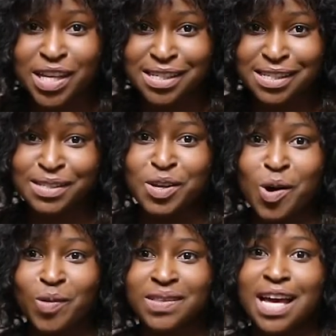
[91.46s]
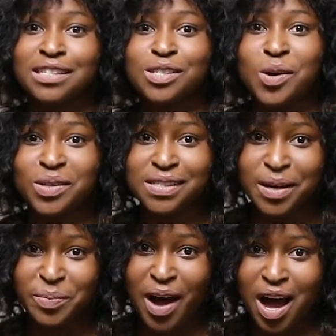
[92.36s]
is a song that talks
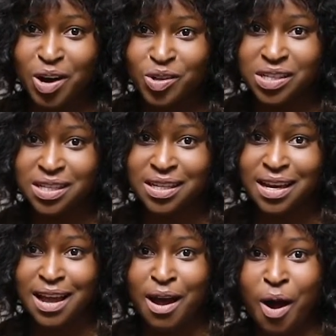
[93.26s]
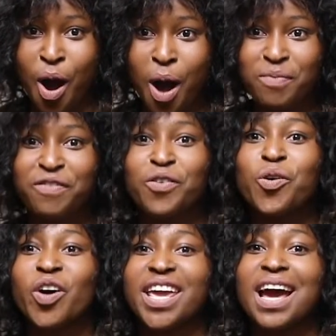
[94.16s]
about hope
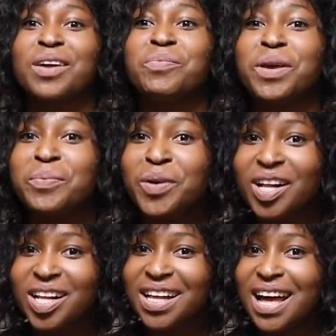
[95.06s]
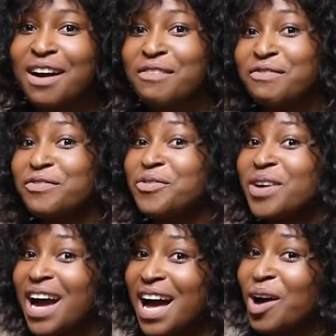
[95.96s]
for young people.
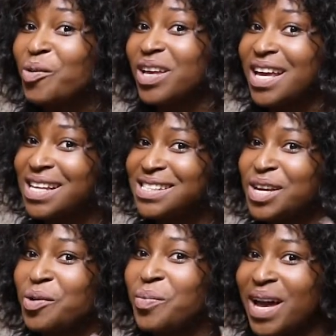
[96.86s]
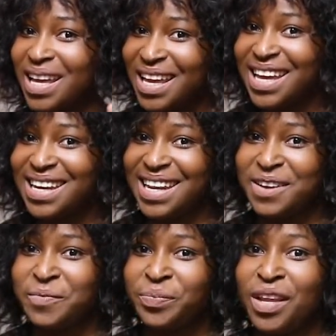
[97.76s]
Vuga ugeze ubangene,
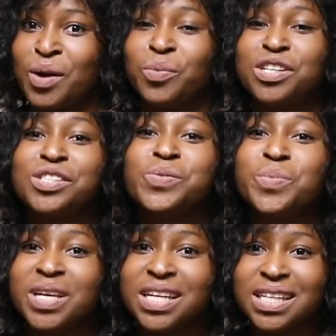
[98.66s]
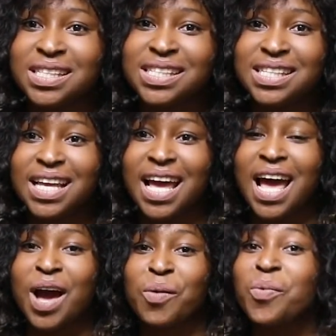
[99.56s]
which means
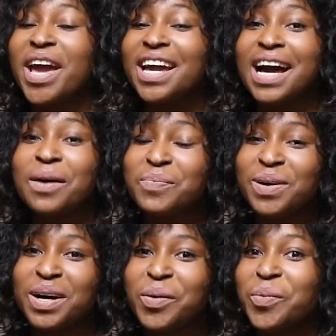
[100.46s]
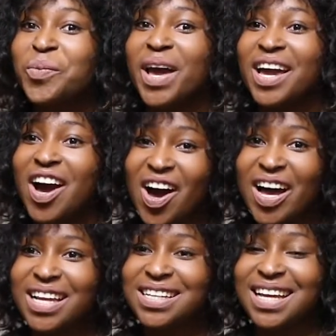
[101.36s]
wake up work
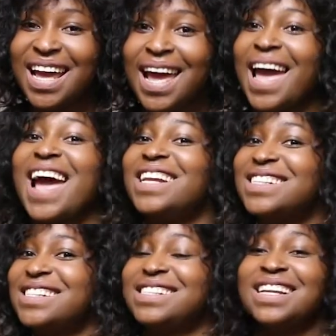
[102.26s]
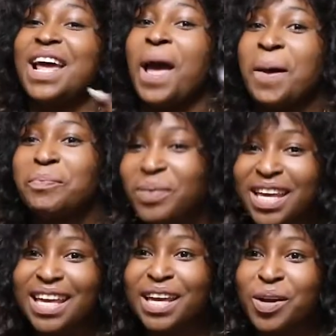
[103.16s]
hard and
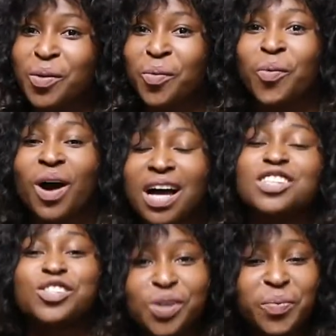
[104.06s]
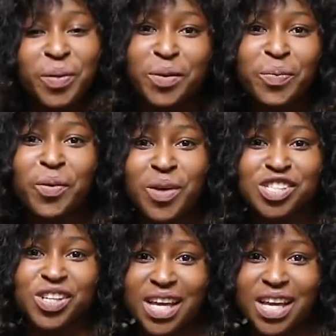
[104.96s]
be and show people what you